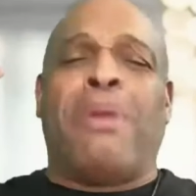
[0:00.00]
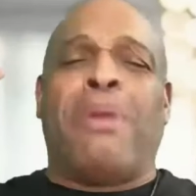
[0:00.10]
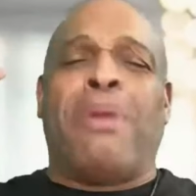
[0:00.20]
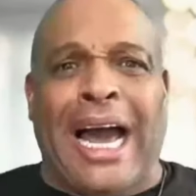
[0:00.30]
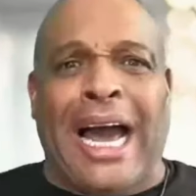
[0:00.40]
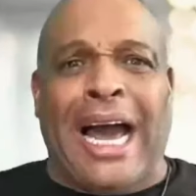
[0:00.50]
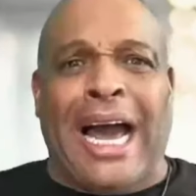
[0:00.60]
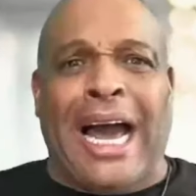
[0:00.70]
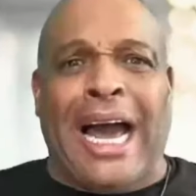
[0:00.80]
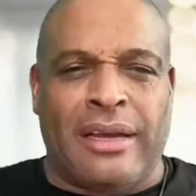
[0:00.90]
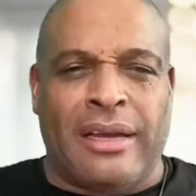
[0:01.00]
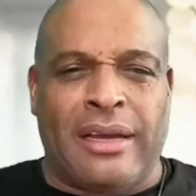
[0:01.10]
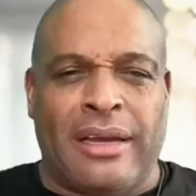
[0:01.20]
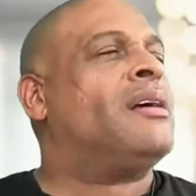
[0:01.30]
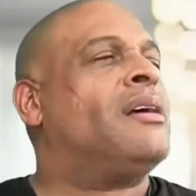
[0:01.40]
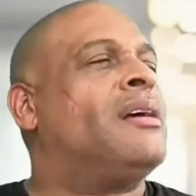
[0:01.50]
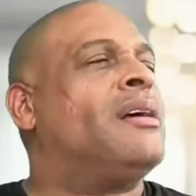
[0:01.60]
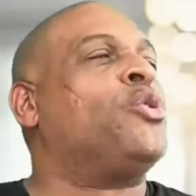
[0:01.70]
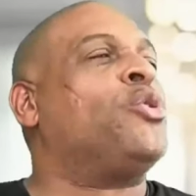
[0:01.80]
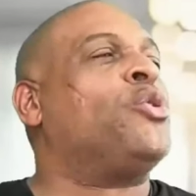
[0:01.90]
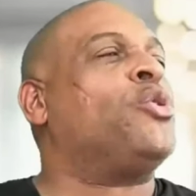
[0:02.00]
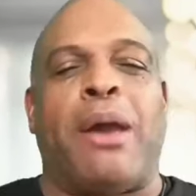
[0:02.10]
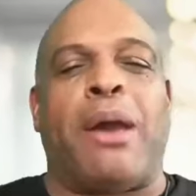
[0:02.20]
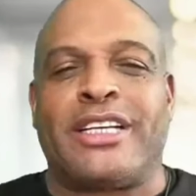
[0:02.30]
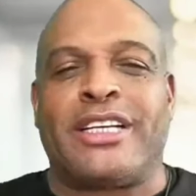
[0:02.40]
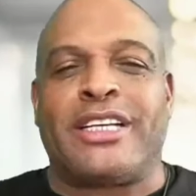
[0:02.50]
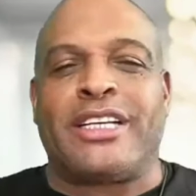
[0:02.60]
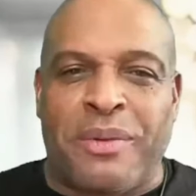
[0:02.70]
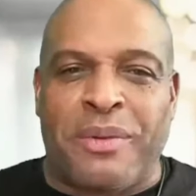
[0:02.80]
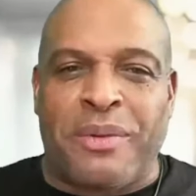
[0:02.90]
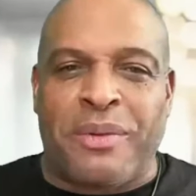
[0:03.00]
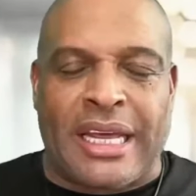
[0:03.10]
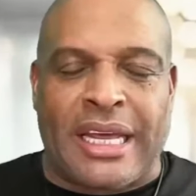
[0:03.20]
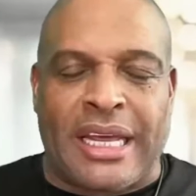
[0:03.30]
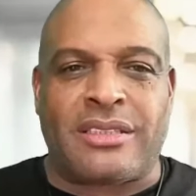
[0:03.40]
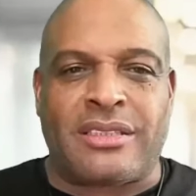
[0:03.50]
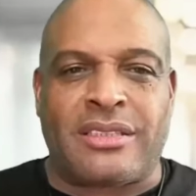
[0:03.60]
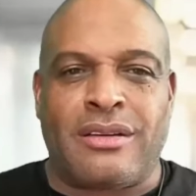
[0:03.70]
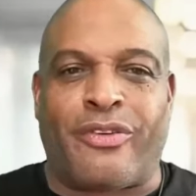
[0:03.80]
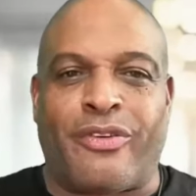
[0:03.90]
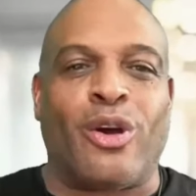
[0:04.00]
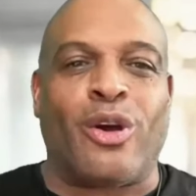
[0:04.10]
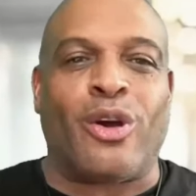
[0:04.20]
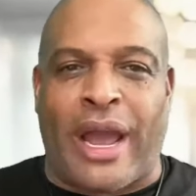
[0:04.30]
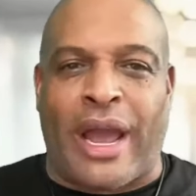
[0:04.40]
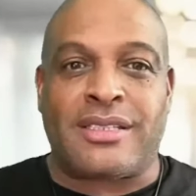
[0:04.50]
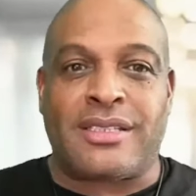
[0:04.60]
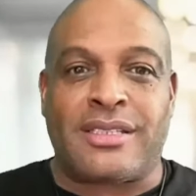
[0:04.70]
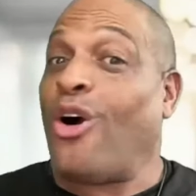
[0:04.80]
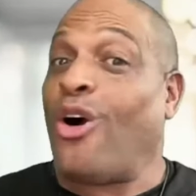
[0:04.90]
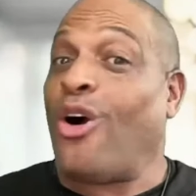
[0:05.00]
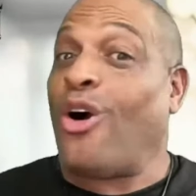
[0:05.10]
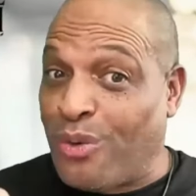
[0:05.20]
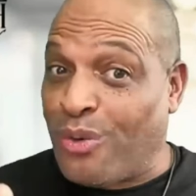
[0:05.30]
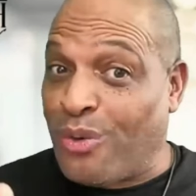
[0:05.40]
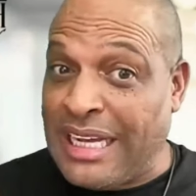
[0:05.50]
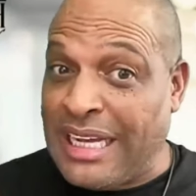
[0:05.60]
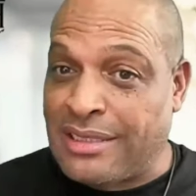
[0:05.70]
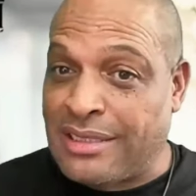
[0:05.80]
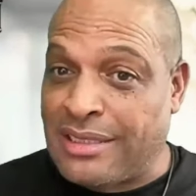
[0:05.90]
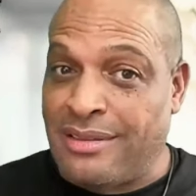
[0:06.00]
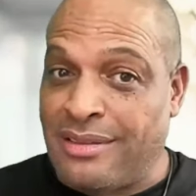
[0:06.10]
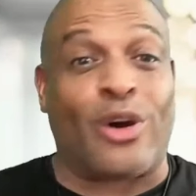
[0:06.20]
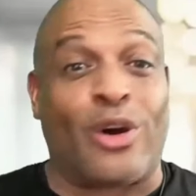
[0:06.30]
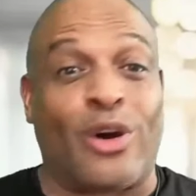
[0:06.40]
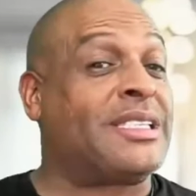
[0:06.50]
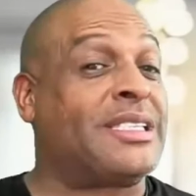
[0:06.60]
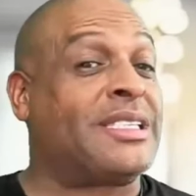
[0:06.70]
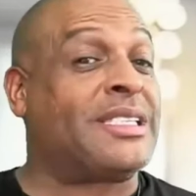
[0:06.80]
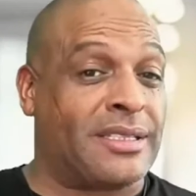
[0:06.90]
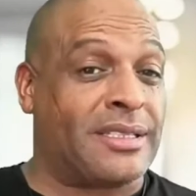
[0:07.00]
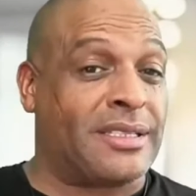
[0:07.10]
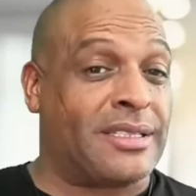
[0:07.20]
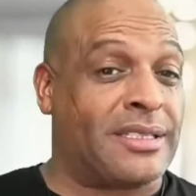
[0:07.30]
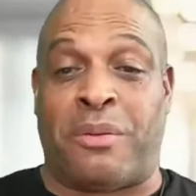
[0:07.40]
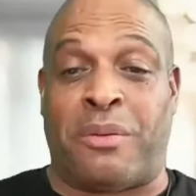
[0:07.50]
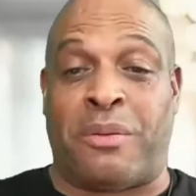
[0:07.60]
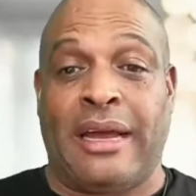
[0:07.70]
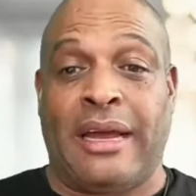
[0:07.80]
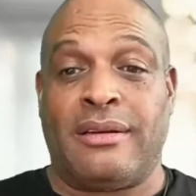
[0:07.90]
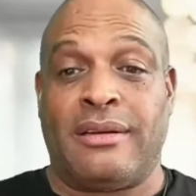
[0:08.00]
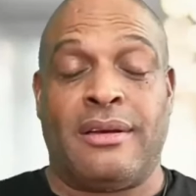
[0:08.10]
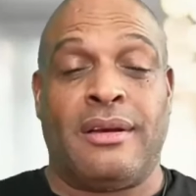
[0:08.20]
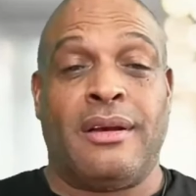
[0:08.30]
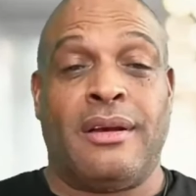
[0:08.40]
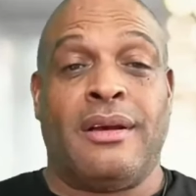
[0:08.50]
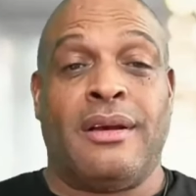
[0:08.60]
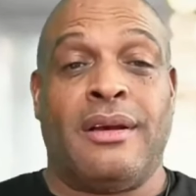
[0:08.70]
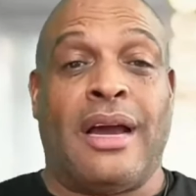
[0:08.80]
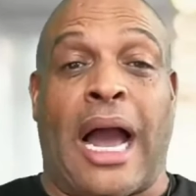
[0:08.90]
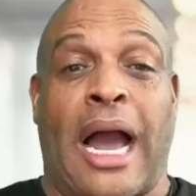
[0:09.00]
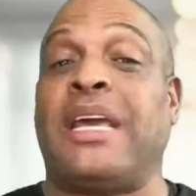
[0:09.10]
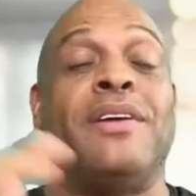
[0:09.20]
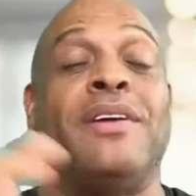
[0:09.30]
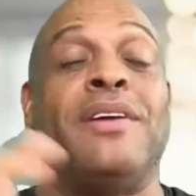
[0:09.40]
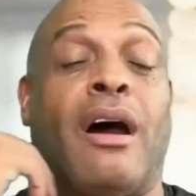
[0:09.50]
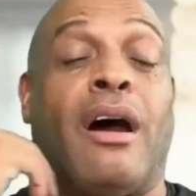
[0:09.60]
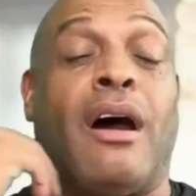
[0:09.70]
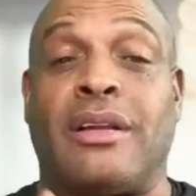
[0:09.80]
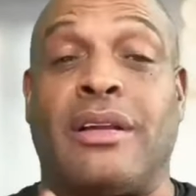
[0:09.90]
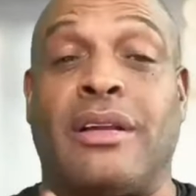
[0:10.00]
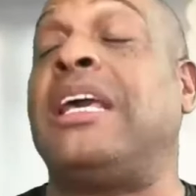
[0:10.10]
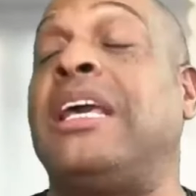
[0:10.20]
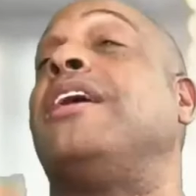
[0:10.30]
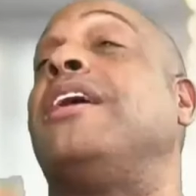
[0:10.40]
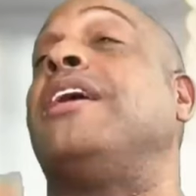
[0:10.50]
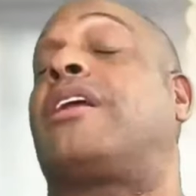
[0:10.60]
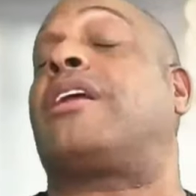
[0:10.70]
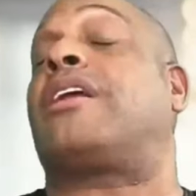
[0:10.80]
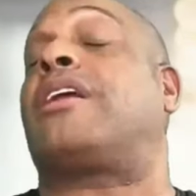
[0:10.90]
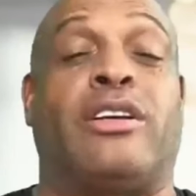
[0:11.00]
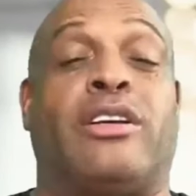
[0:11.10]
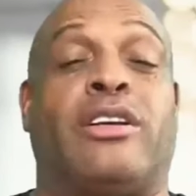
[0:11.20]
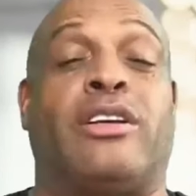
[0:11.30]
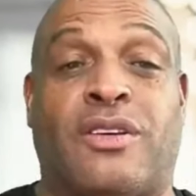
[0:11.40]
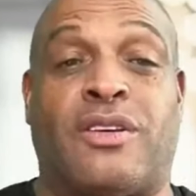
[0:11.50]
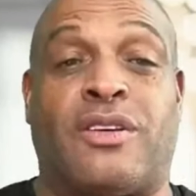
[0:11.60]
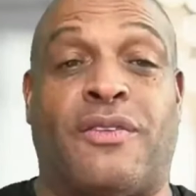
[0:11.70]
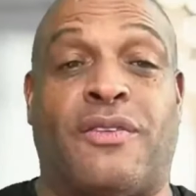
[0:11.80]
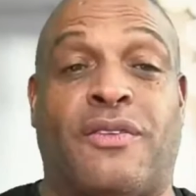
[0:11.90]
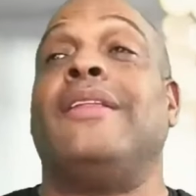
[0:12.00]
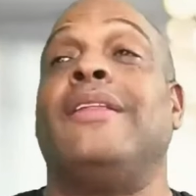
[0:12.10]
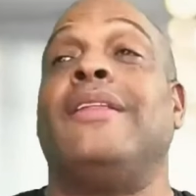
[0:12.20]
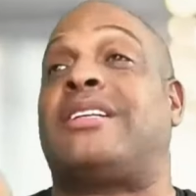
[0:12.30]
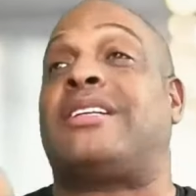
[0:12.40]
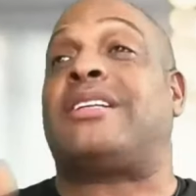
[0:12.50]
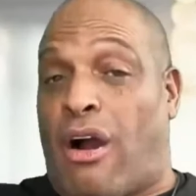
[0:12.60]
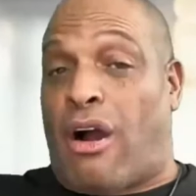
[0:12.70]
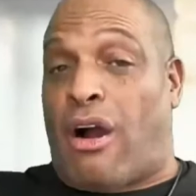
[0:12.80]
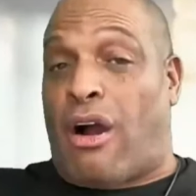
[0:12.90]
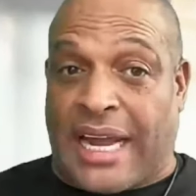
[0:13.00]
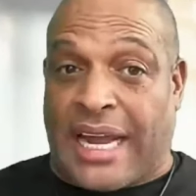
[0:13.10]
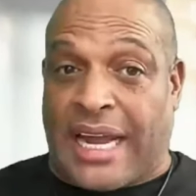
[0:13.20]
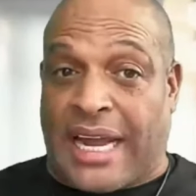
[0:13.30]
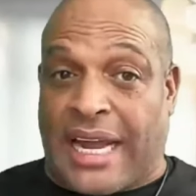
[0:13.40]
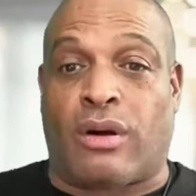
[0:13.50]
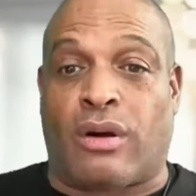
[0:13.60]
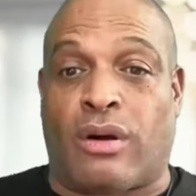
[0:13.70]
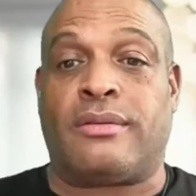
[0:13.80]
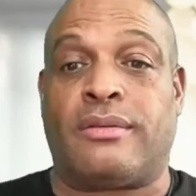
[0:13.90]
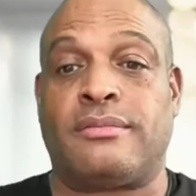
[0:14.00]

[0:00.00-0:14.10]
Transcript: my job, Jay. You can't be discriminated against for your race or your religion or your sex. Remember that? I'm giving y'all the, I'm giving y'all the clearance for those of y'all that are, t are tied into the world.